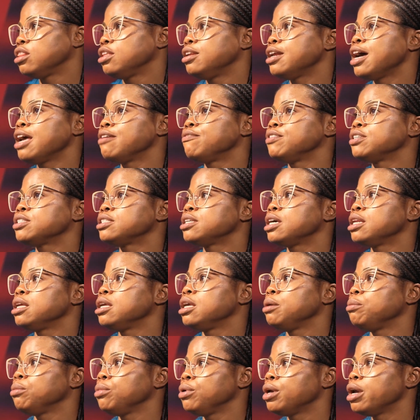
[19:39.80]
The day I
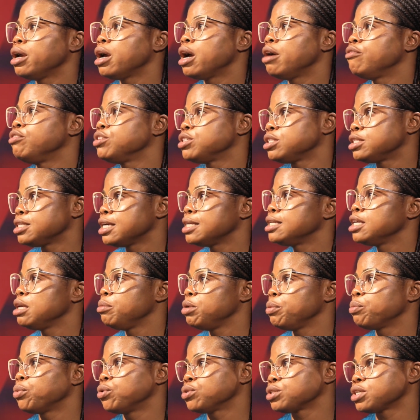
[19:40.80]
visited
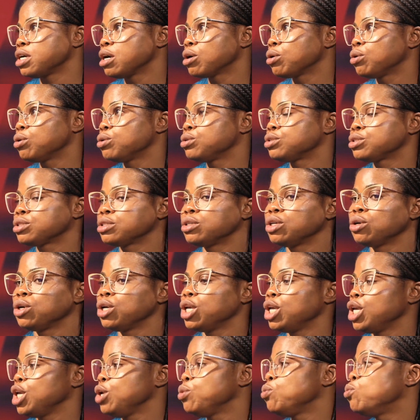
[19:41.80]
him in Port Harcourt,
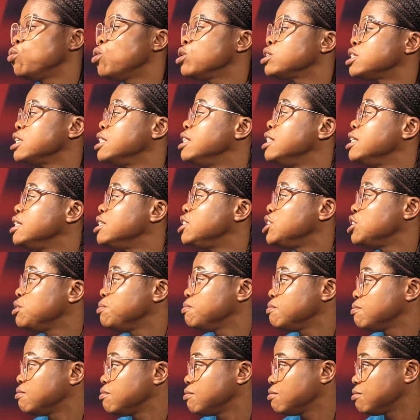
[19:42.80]
he was in the
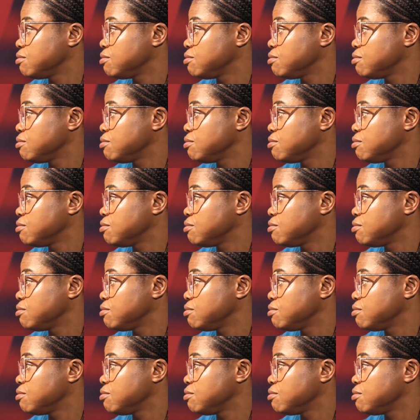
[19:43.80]
gym.